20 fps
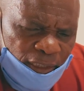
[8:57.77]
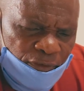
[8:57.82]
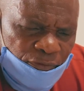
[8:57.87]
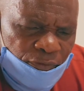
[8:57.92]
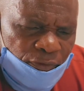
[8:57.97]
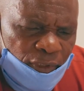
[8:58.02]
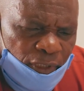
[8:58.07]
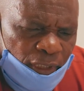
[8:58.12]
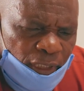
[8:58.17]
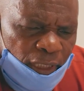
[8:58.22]

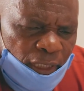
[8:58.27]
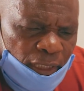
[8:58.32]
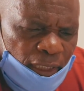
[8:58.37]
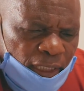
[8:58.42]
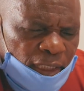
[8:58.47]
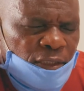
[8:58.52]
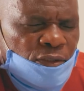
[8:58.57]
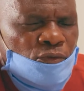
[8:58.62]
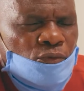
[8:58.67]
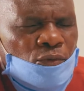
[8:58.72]
even
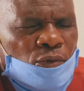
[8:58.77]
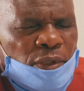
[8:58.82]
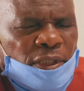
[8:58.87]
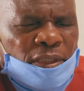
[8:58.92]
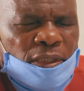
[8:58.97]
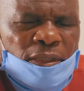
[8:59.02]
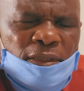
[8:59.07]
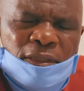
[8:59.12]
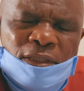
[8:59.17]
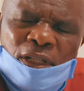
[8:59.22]
as we
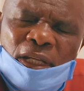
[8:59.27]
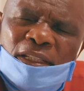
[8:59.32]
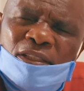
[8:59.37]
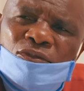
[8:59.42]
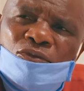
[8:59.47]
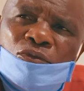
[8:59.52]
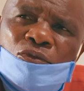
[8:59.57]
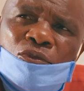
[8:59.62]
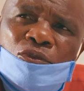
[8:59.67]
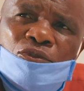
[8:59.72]
were
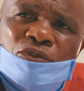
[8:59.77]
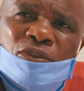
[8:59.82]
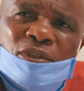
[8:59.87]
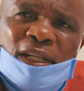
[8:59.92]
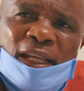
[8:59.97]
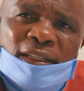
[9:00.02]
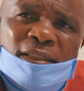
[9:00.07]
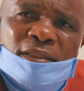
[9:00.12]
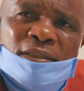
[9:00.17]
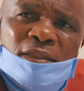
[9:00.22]
trying to
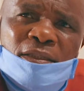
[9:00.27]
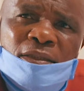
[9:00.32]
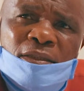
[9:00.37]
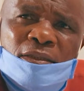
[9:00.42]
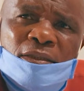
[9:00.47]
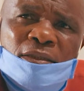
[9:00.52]
construct